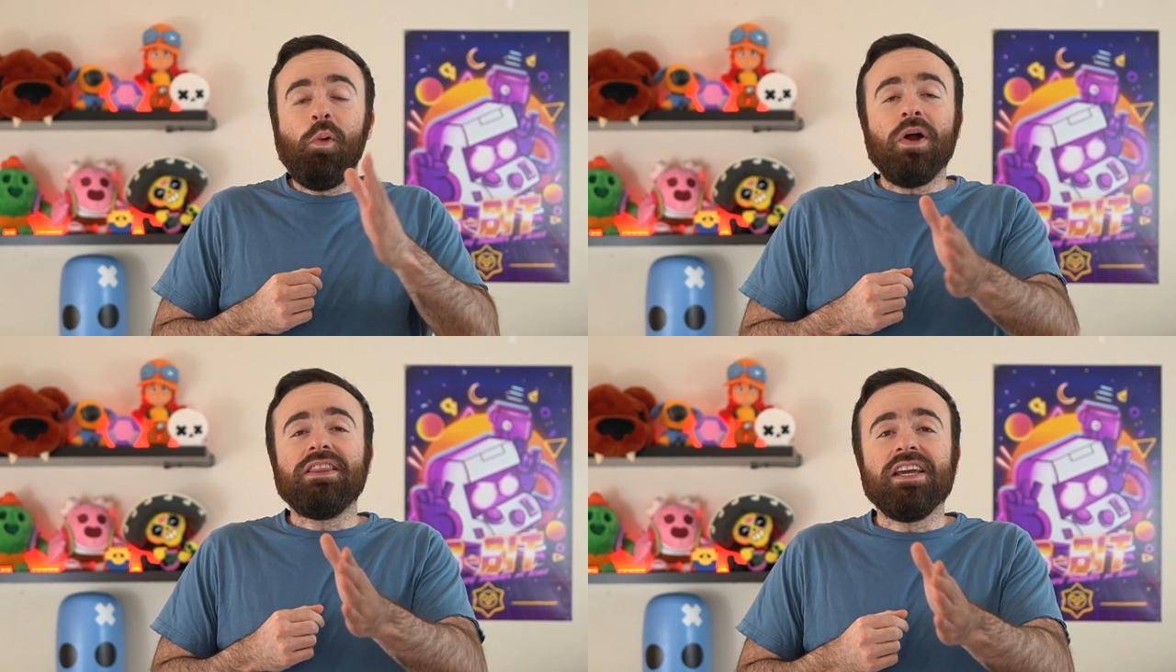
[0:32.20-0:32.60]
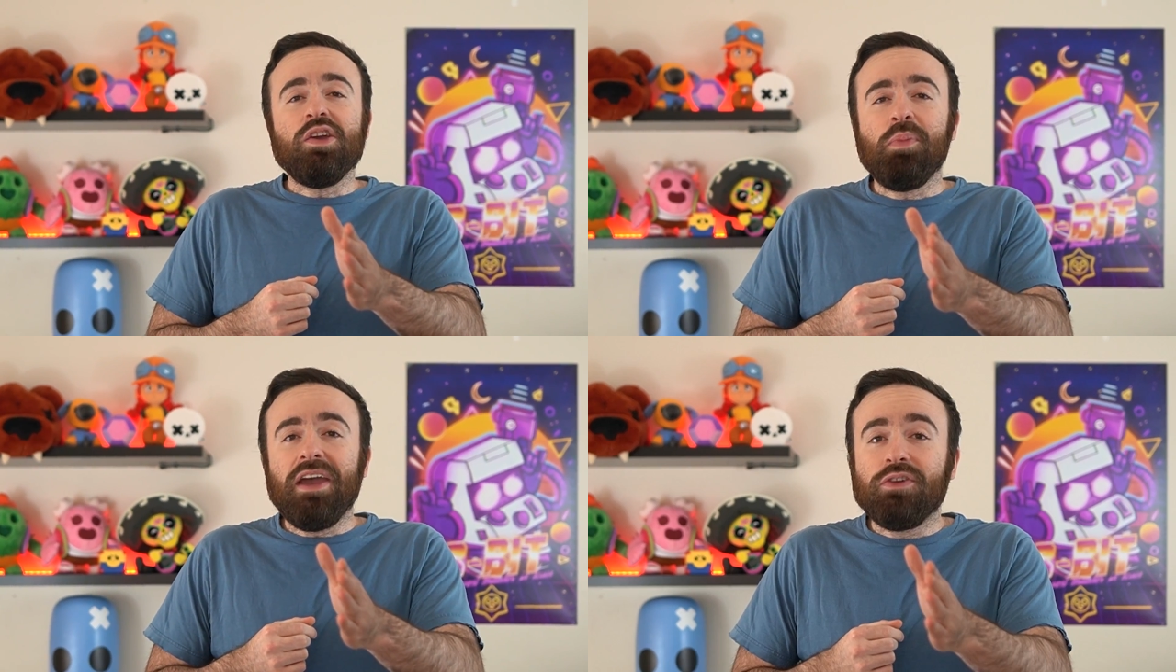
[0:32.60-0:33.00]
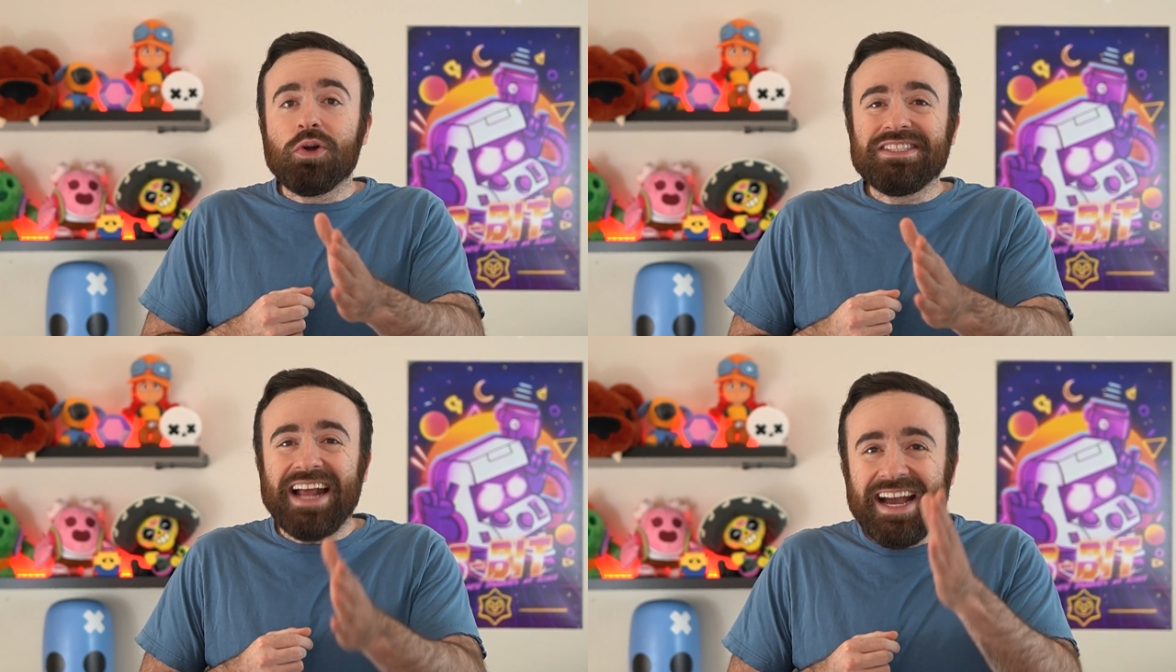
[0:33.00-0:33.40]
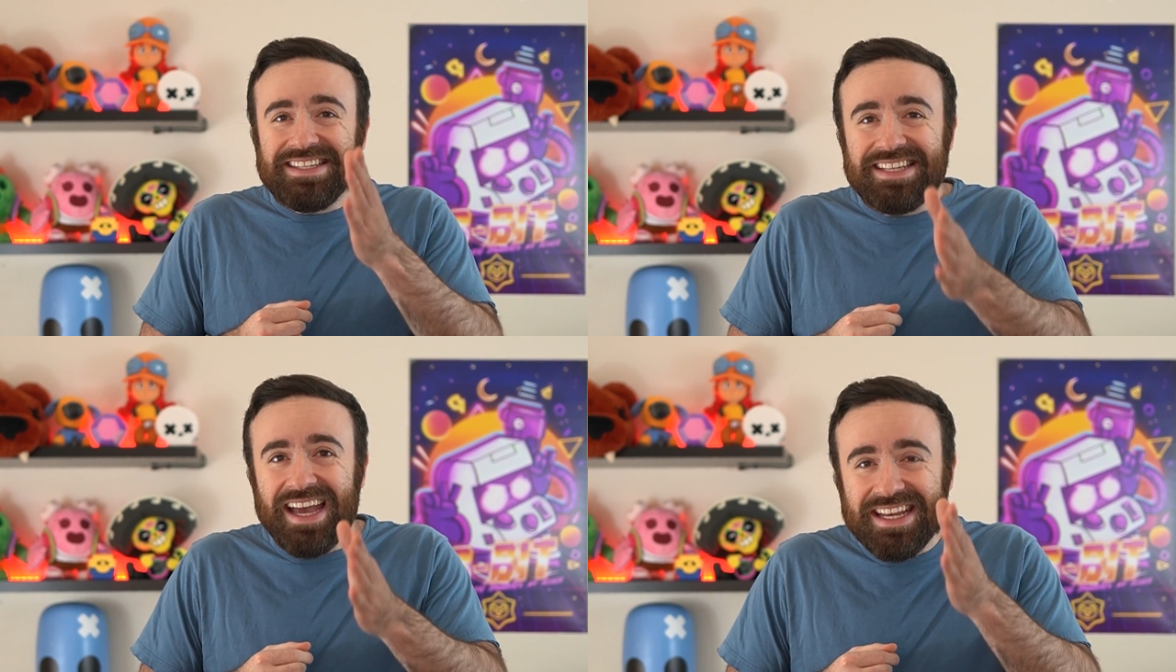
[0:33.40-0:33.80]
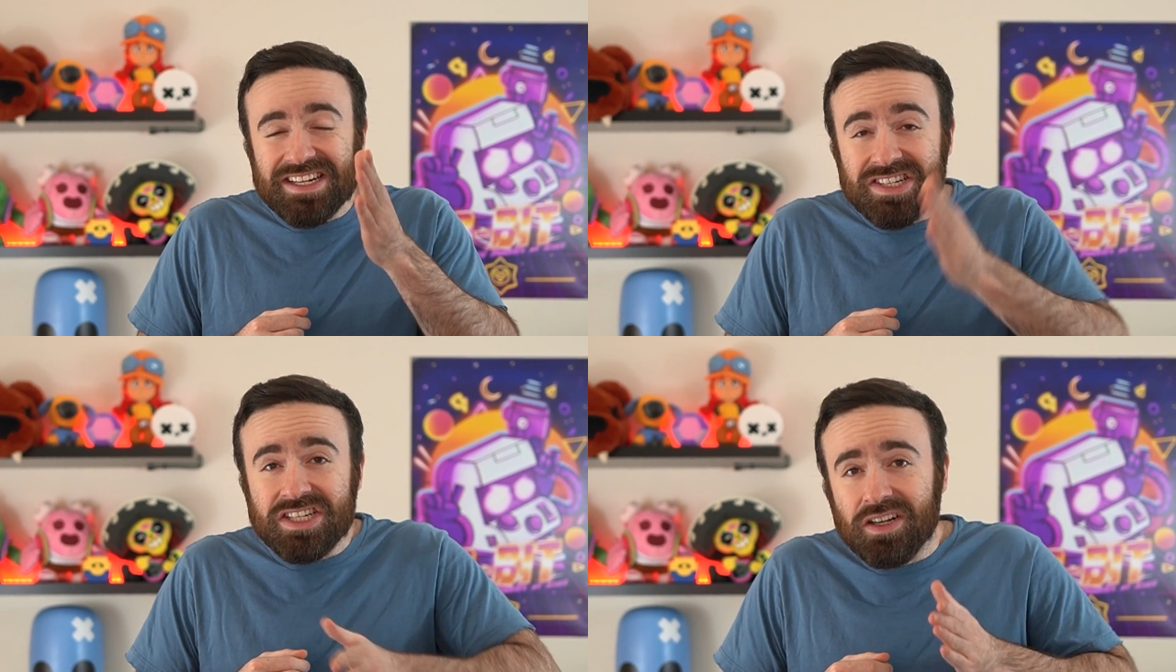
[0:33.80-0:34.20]
one thing you may have noticed I said is
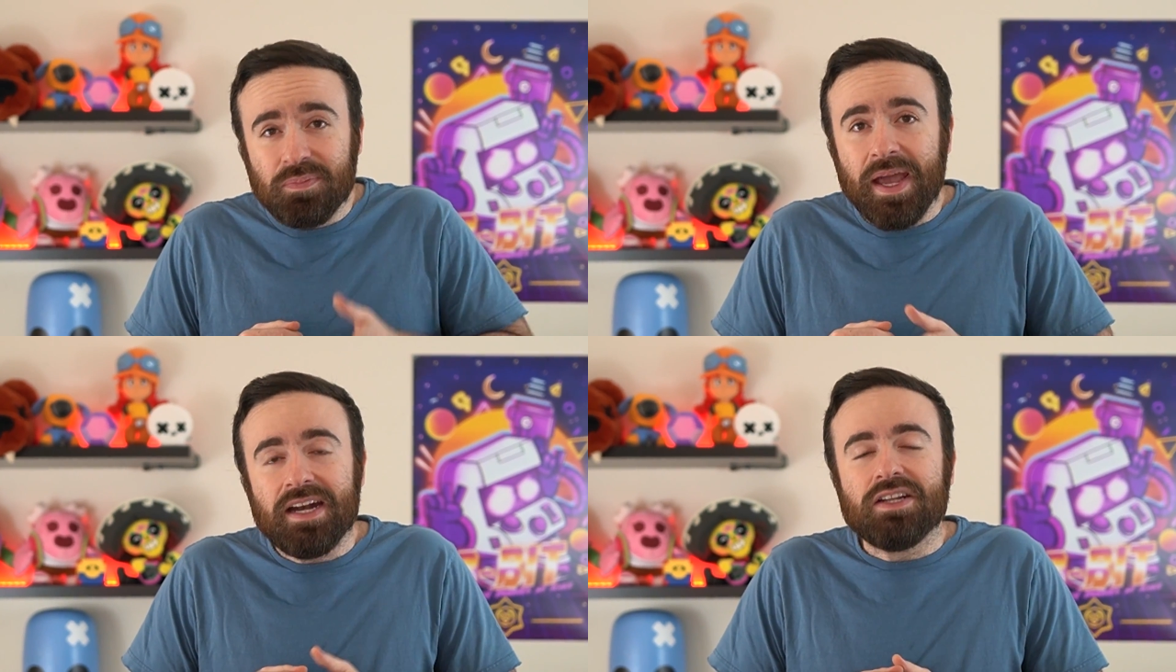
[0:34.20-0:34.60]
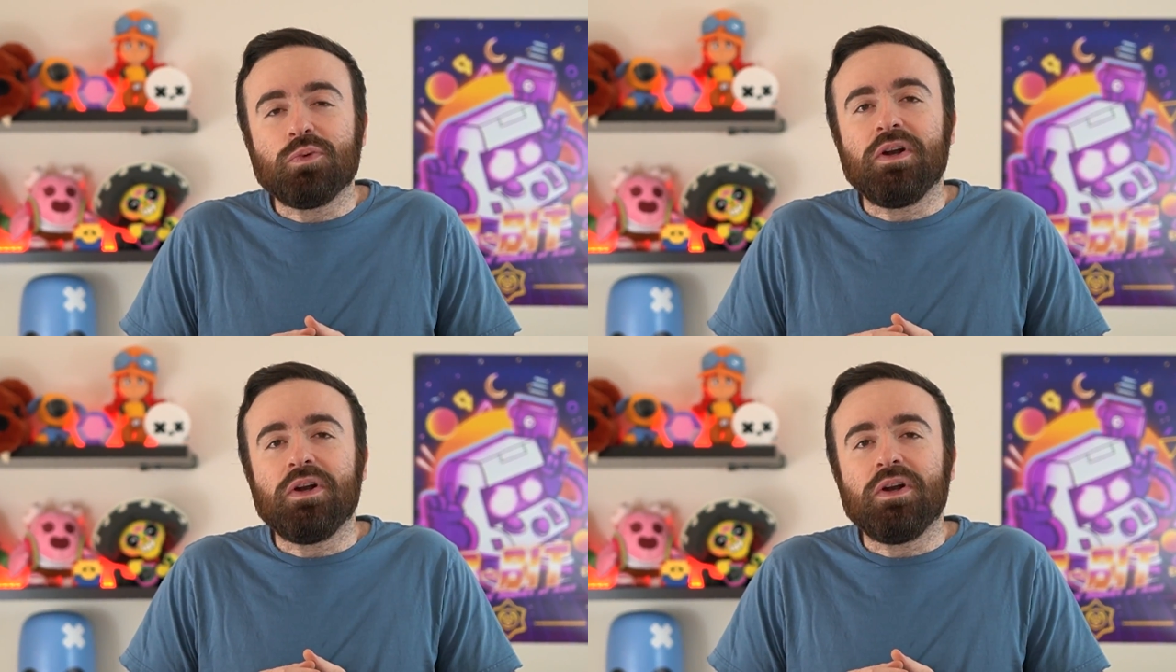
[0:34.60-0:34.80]
Shield Maiden is one